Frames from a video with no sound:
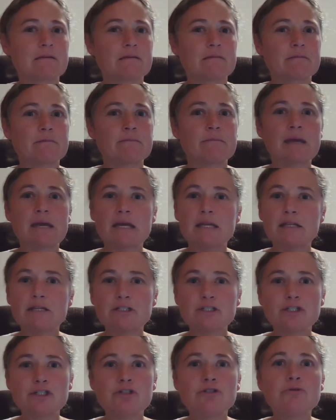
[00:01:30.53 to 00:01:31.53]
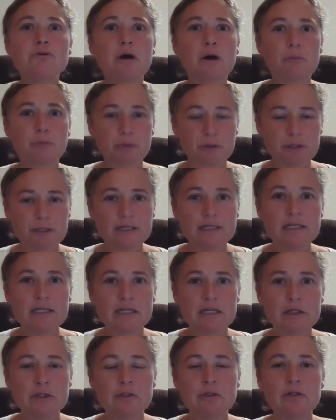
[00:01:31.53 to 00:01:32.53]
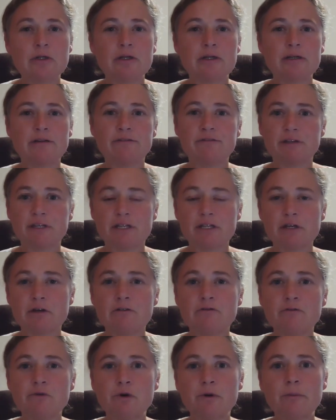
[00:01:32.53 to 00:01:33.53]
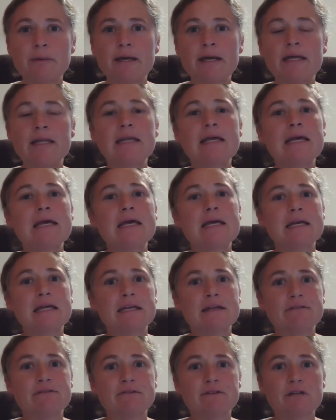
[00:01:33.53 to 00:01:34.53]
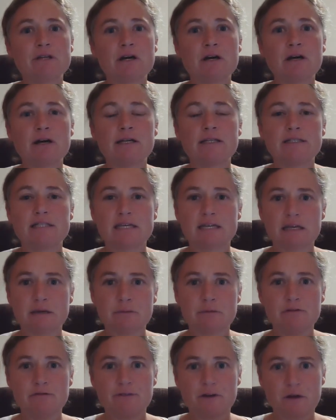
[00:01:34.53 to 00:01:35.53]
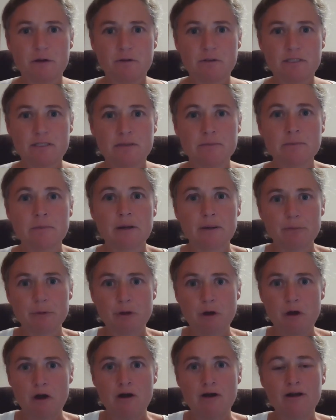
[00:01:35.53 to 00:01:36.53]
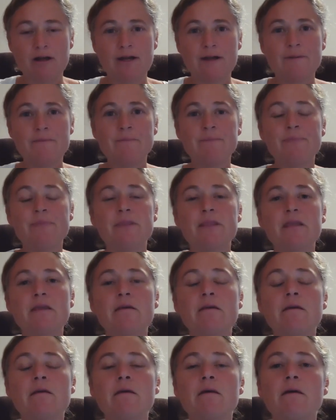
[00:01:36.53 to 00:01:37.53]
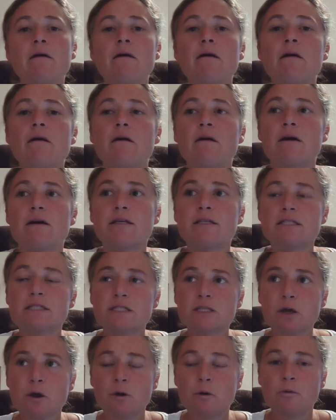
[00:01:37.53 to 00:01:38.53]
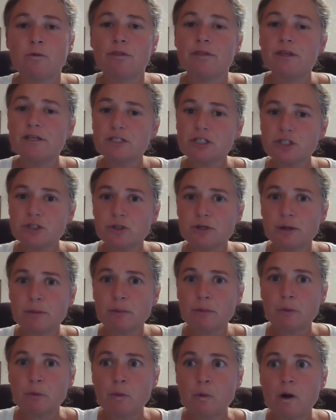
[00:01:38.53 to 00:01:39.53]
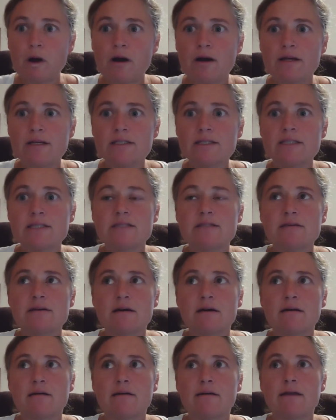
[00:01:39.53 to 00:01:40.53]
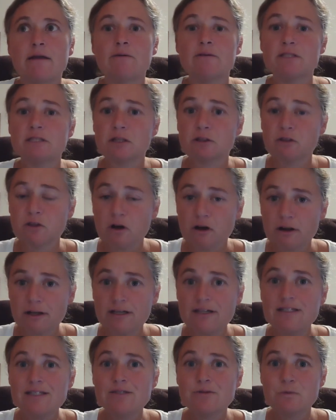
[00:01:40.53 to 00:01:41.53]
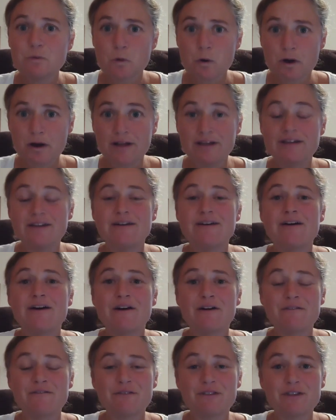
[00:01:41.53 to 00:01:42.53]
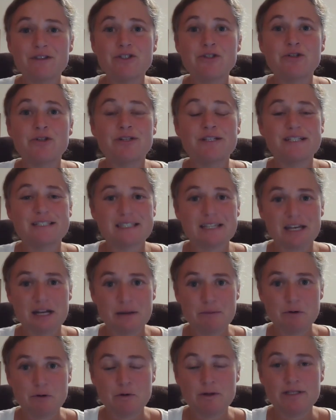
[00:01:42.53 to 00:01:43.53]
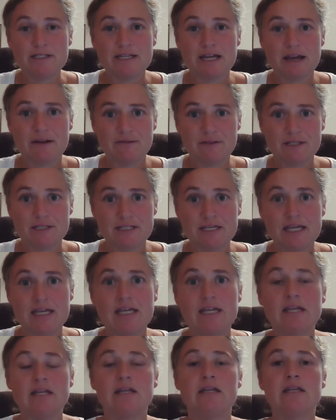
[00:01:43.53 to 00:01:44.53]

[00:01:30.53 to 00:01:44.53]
manage to, I'll put it here in a video format. If not, they can be found in my blog. So this trip was, it was the longest one of the journeys that I'm going to have to take